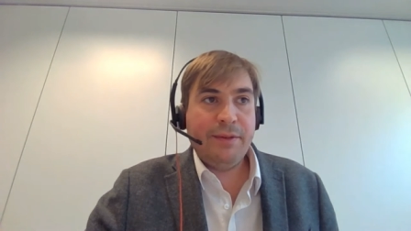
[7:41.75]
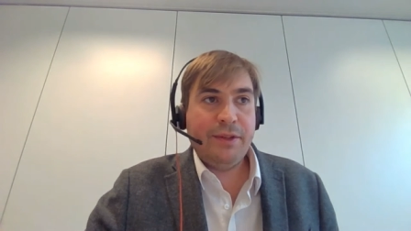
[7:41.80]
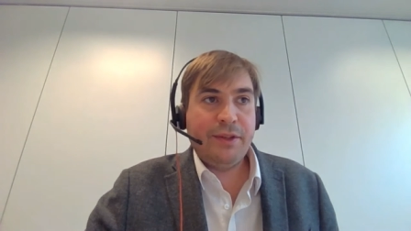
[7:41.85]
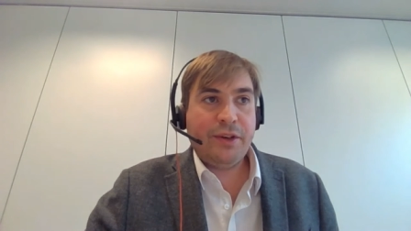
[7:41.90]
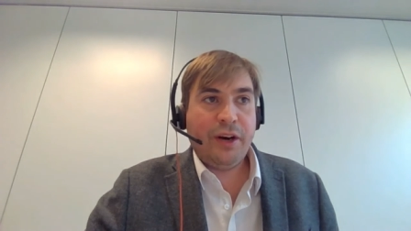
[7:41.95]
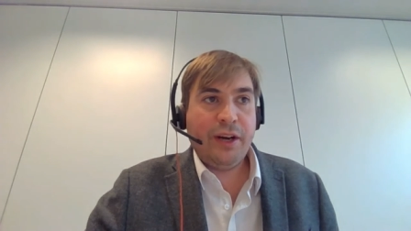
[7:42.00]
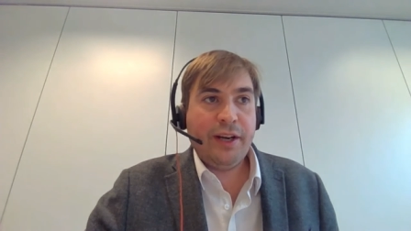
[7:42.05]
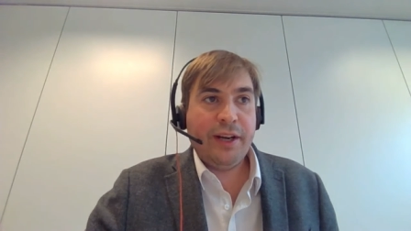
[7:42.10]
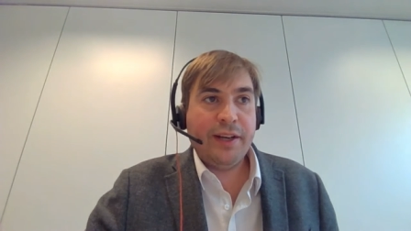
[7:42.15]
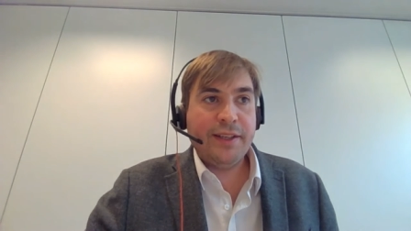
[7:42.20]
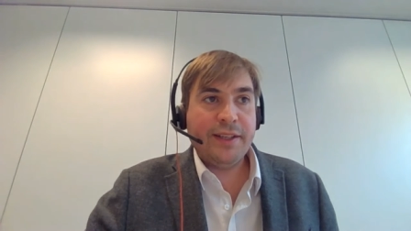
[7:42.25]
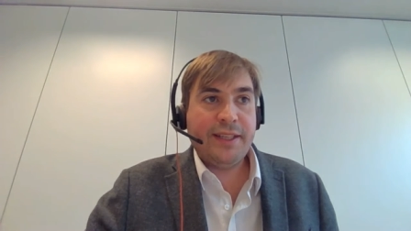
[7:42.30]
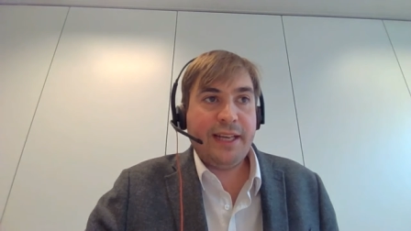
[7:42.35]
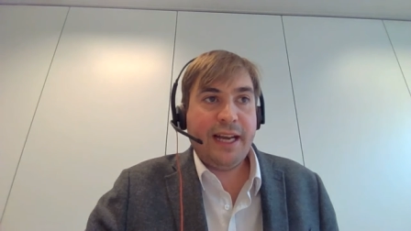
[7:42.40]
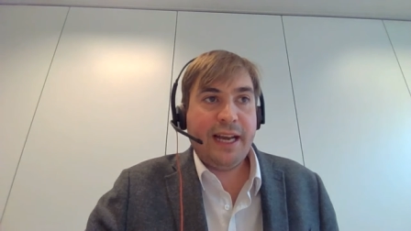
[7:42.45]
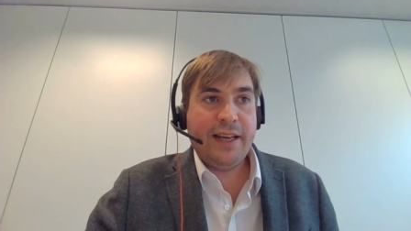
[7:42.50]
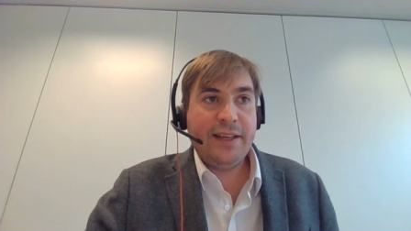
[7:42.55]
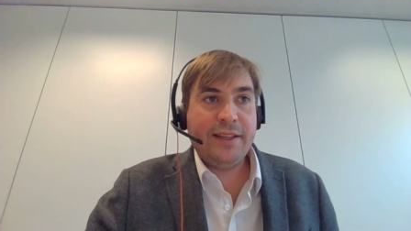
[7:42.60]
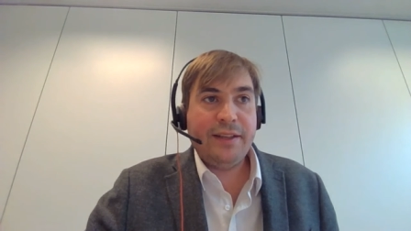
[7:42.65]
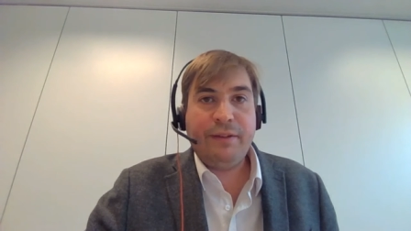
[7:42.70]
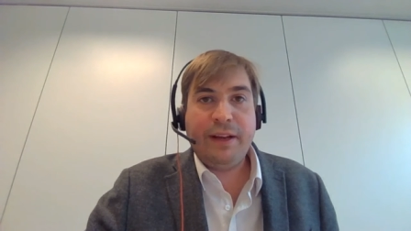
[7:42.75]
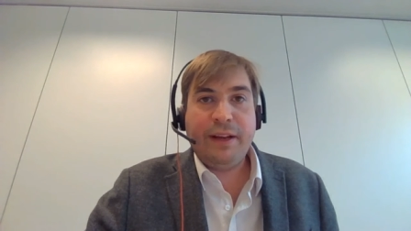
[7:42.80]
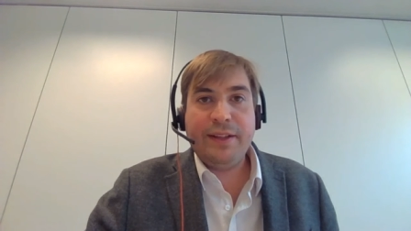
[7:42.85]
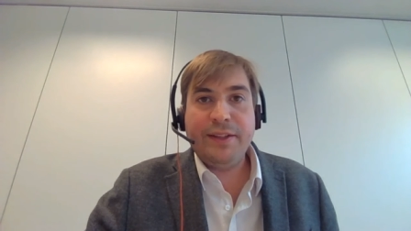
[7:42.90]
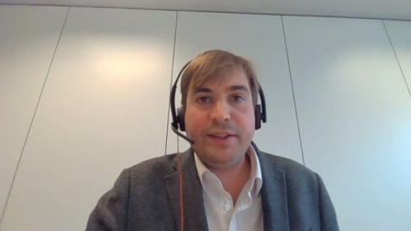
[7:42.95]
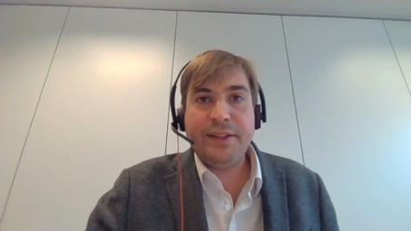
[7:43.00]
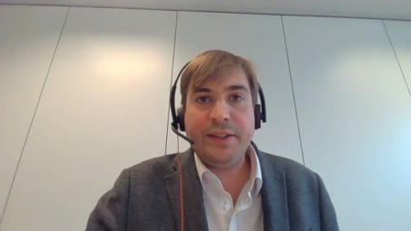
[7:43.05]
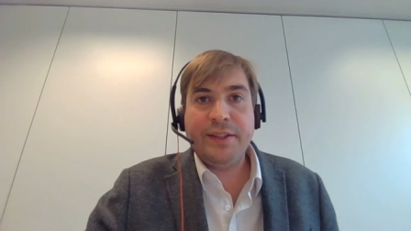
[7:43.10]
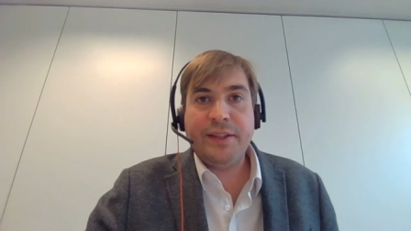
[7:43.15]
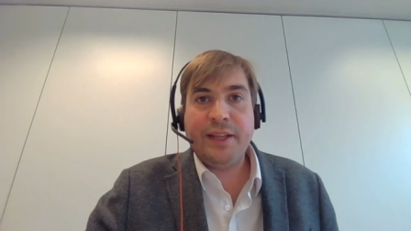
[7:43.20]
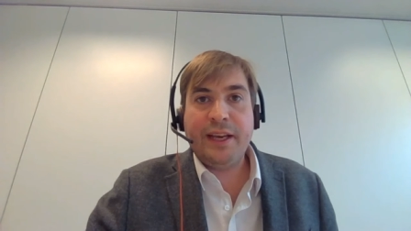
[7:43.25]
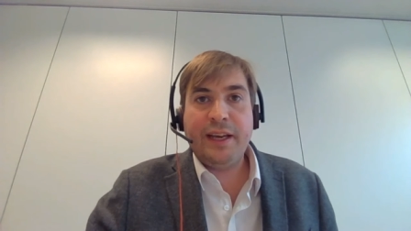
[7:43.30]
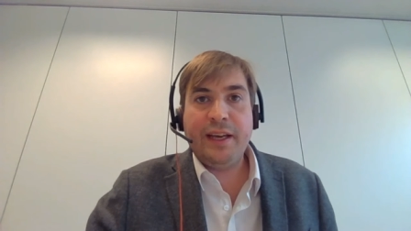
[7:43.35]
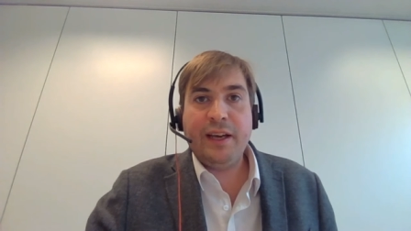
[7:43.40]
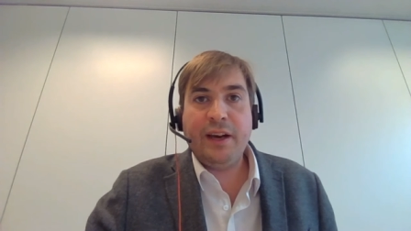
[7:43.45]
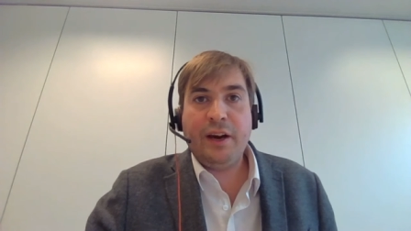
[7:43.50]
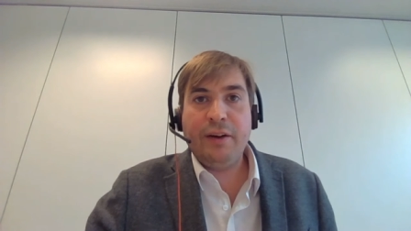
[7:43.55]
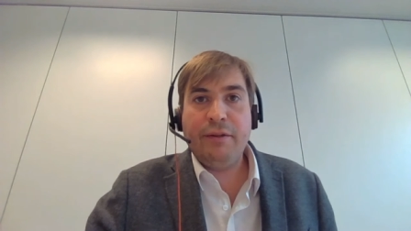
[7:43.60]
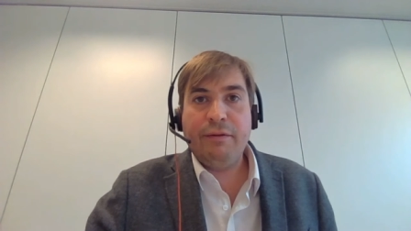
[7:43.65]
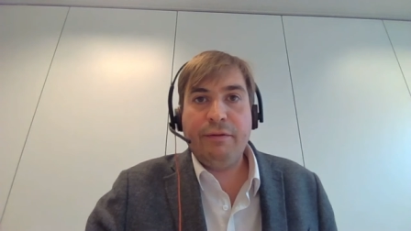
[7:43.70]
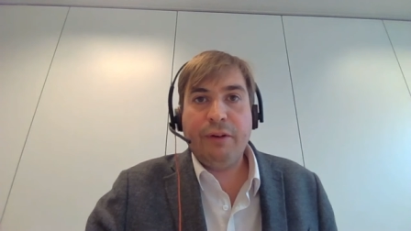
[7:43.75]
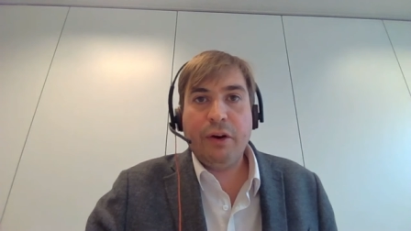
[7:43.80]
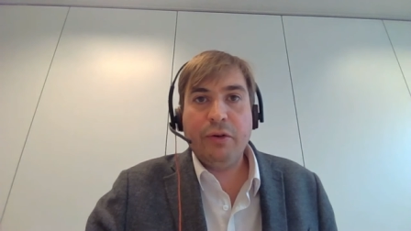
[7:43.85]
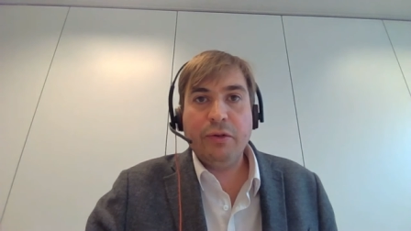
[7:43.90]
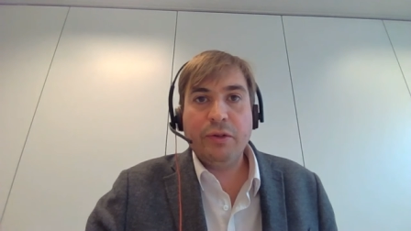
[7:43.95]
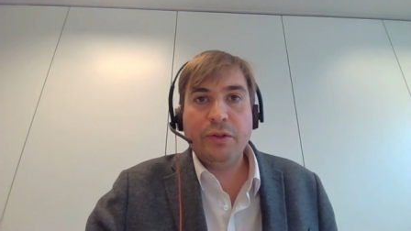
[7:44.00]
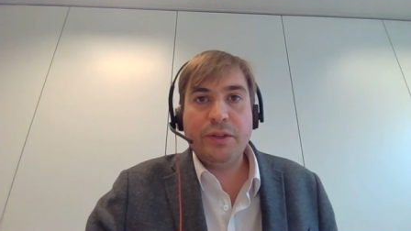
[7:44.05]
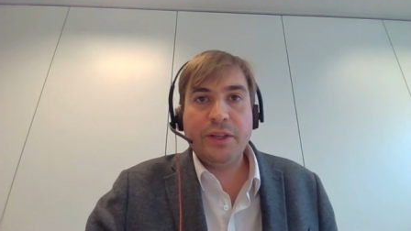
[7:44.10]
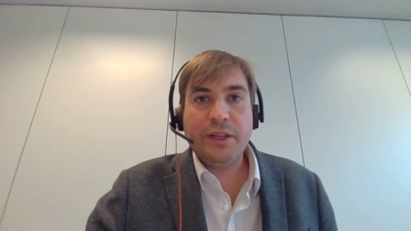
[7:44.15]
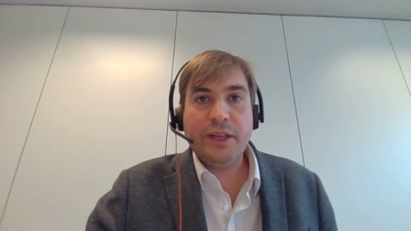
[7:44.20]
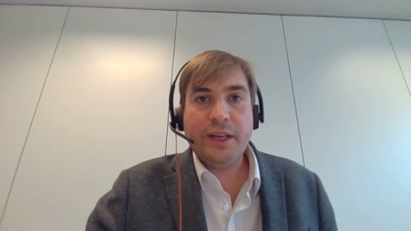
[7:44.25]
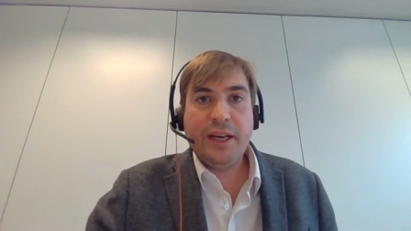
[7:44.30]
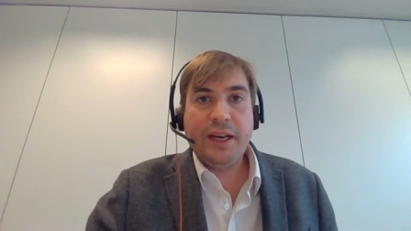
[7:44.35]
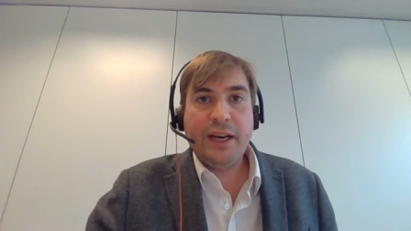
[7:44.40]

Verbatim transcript: to try and understand events as they unfold